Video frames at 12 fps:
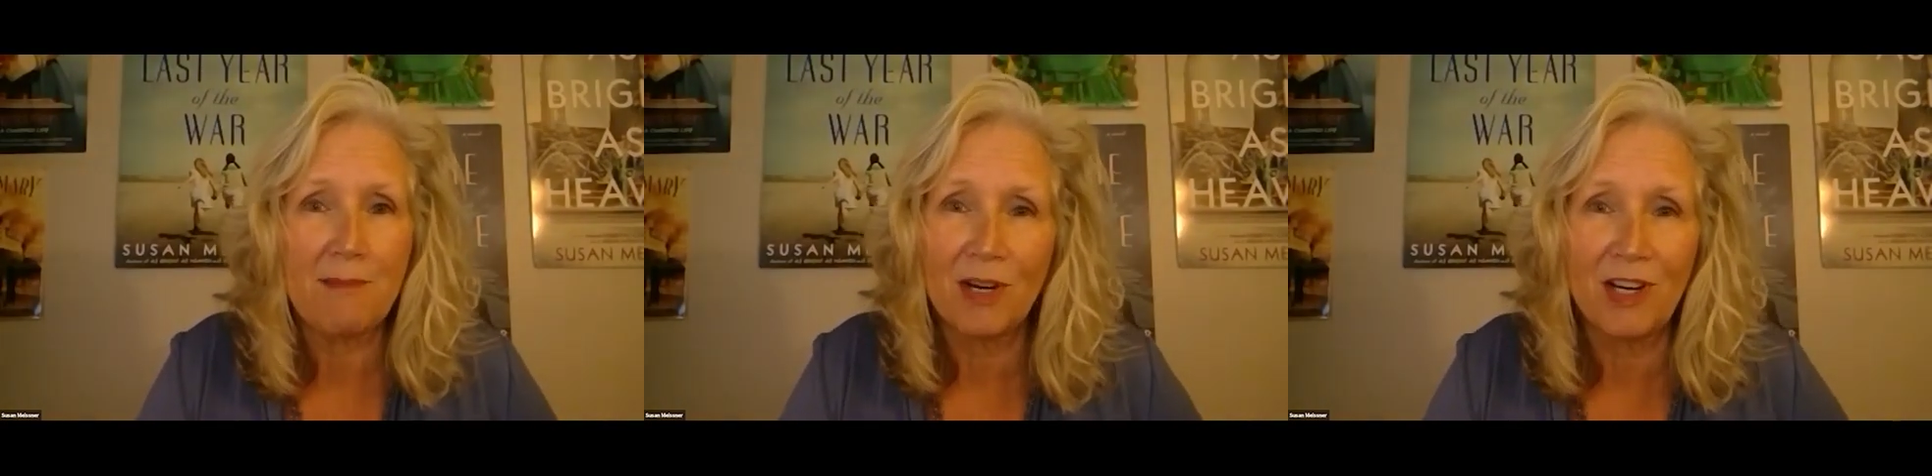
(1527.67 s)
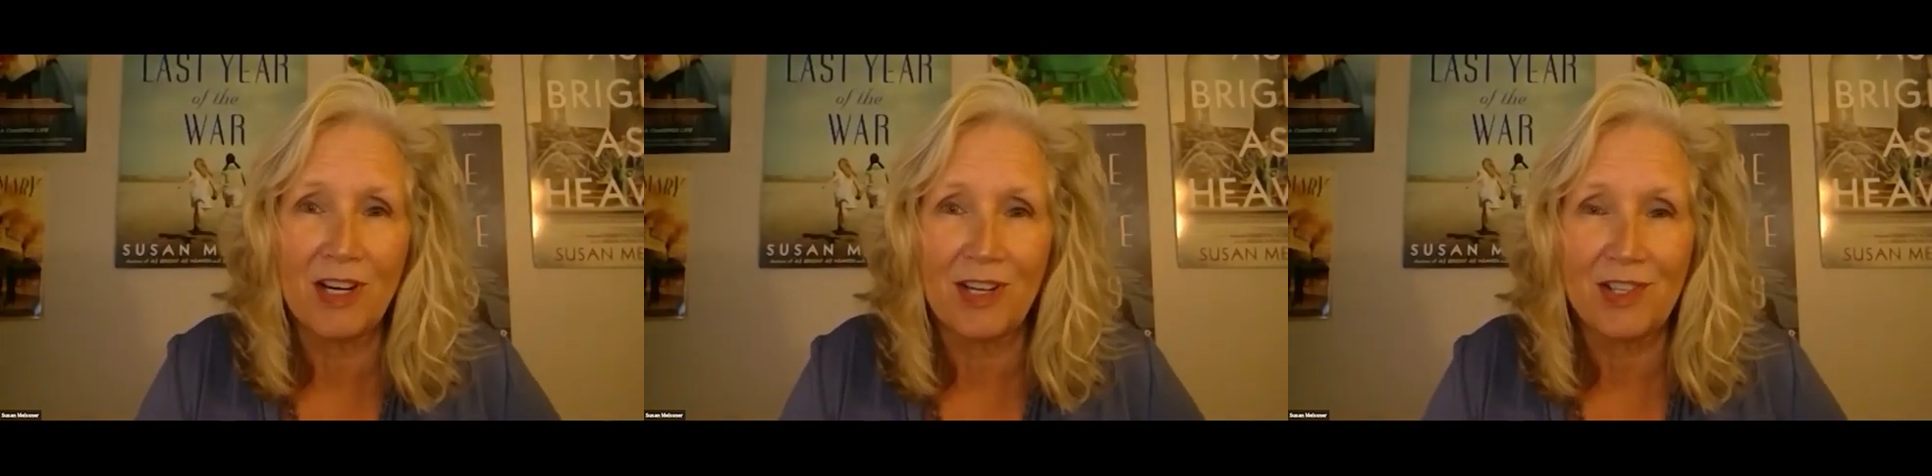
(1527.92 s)

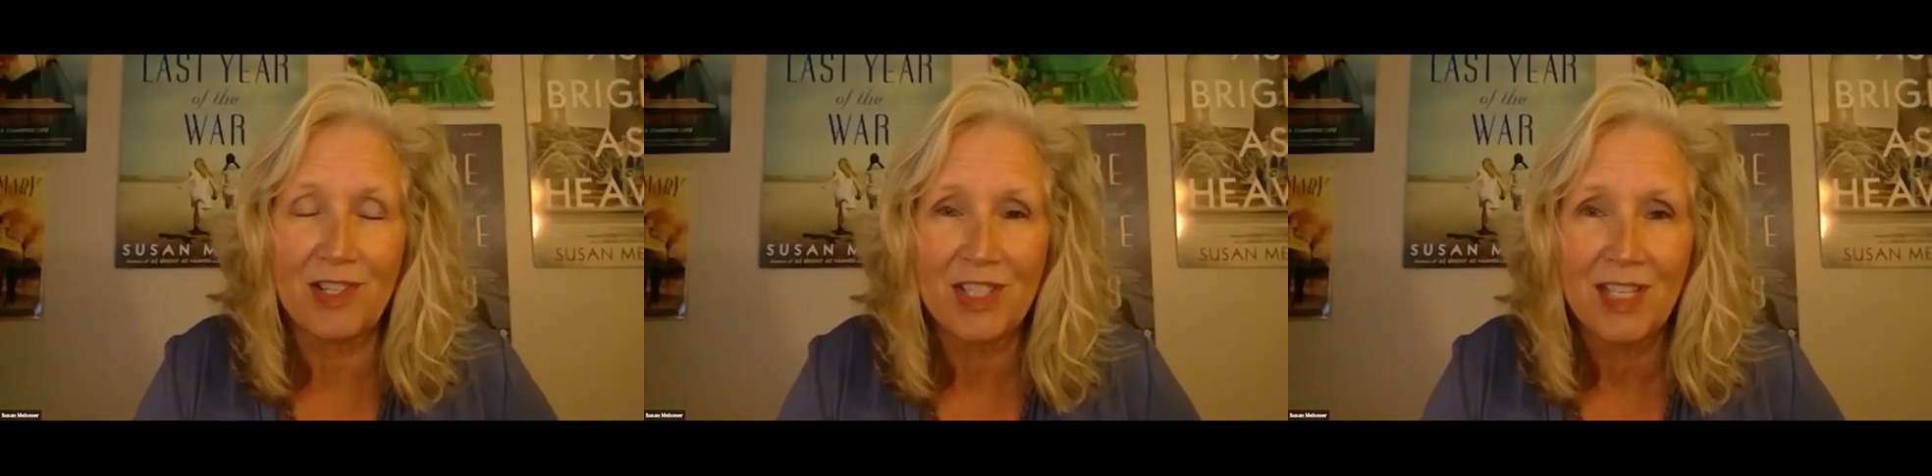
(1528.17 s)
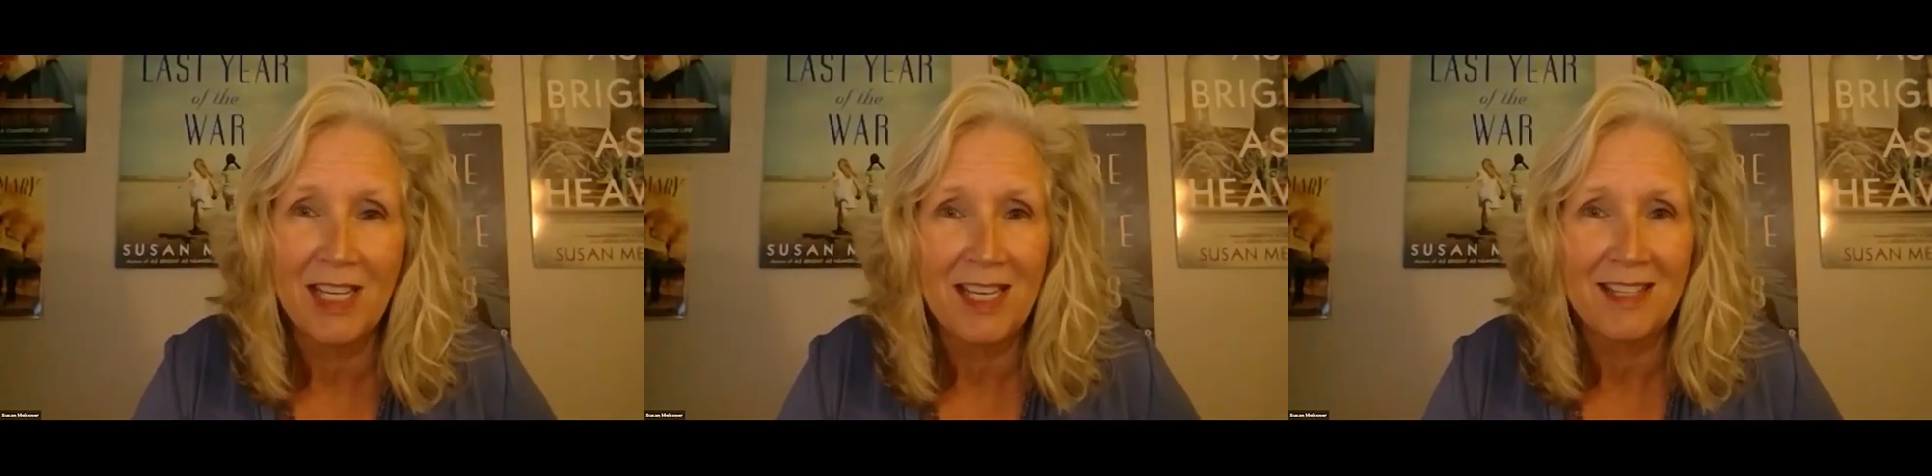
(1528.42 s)
merge,
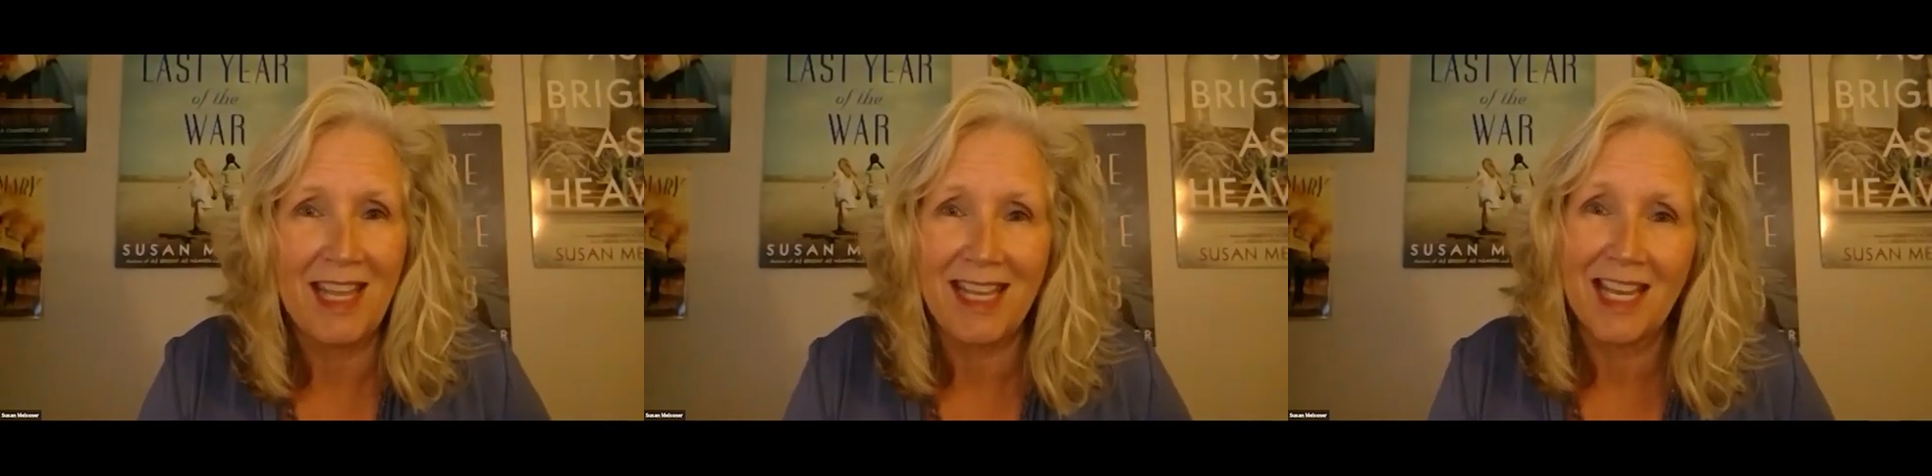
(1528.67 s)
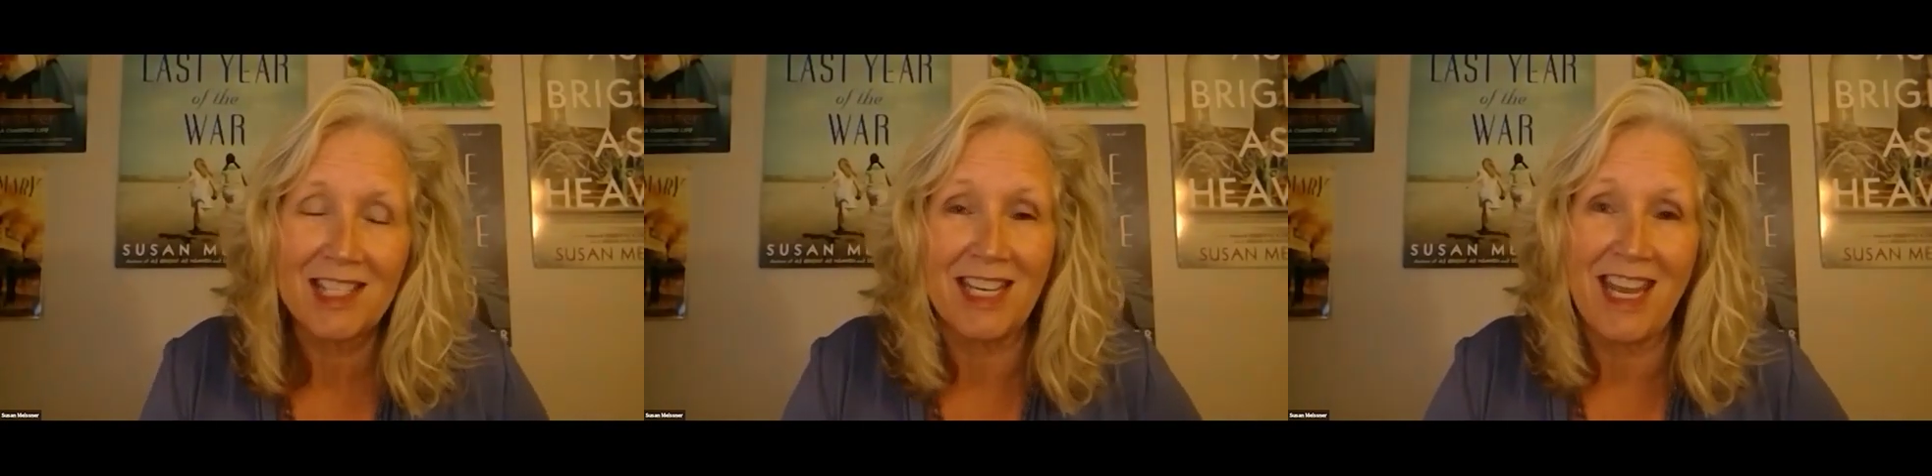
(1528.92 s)
they
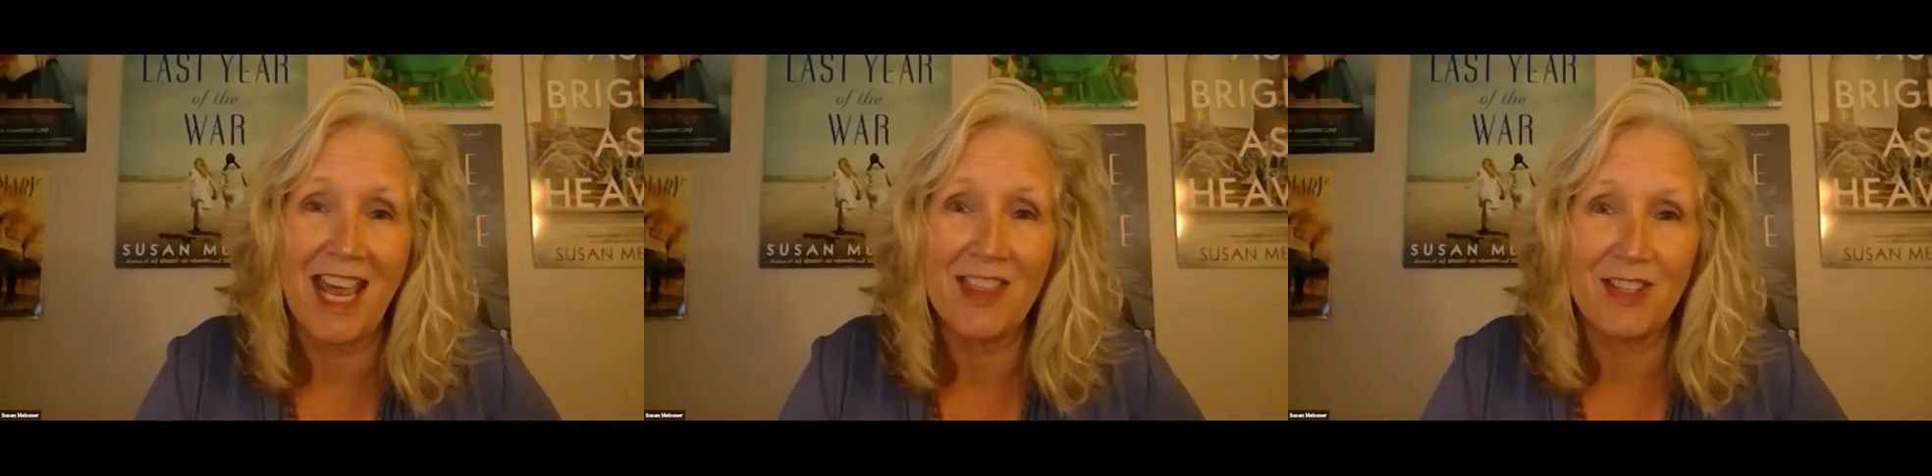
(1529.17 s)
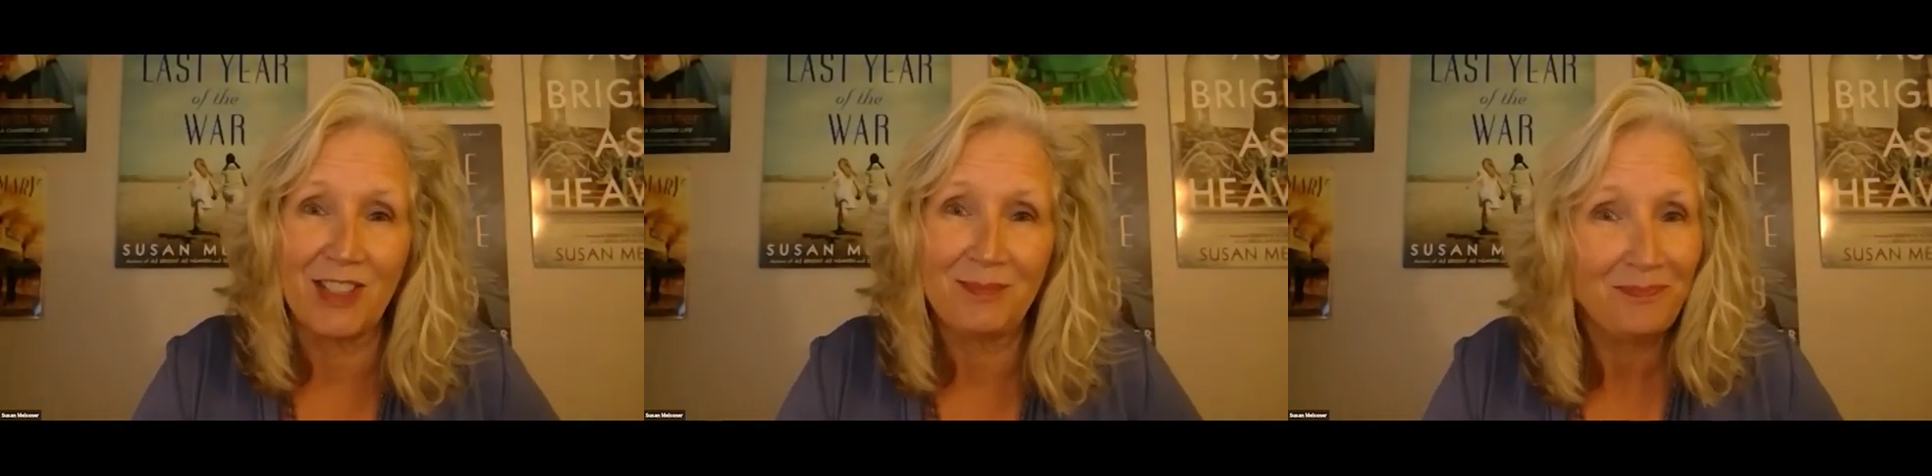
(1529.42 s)
get
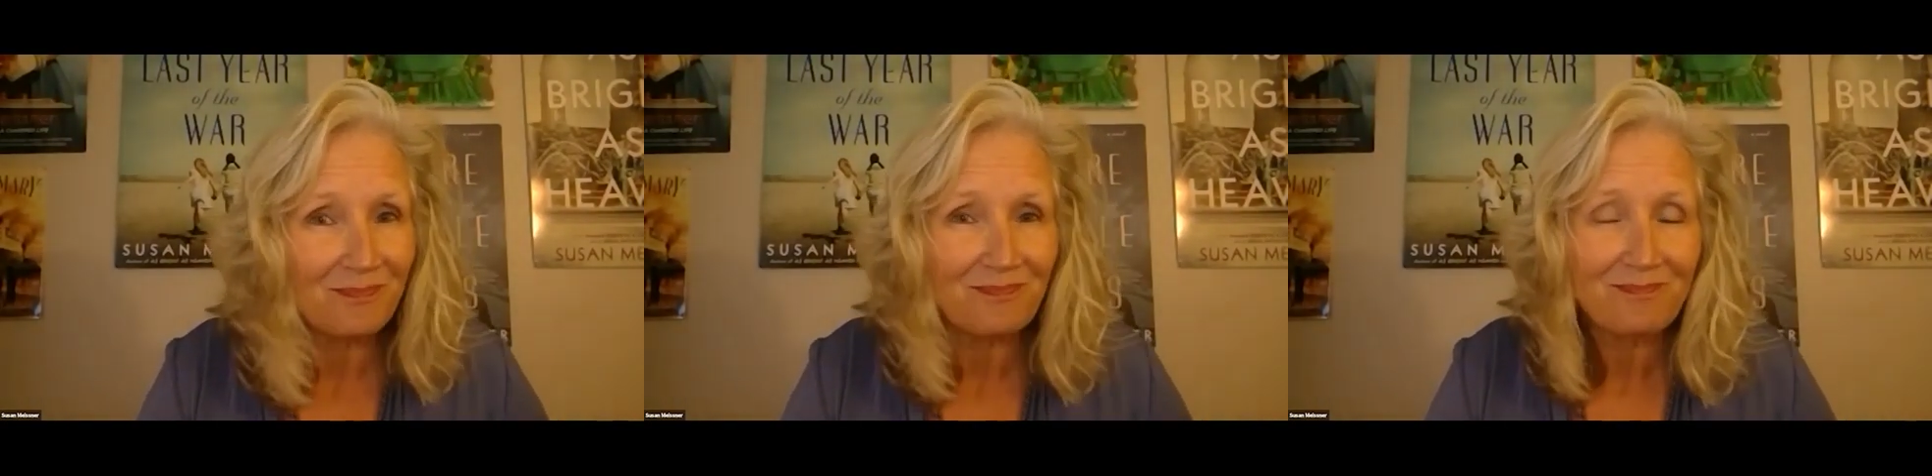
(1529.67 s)
together.